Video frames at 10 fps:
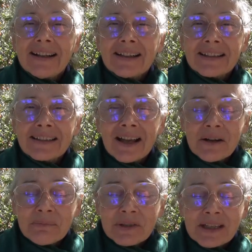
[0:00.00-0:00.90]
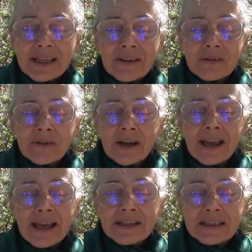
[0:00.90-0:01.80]
glom together
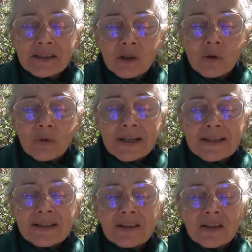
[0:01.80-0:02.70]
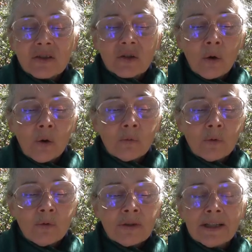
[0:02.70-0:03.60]
and increase the soul
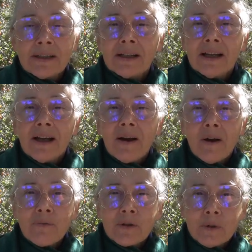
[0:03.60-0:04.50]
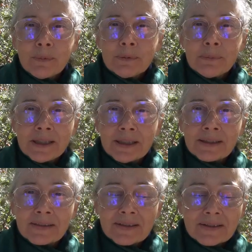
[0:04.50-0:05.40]
wounding of human
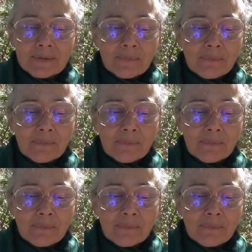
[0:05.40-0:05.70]
beings.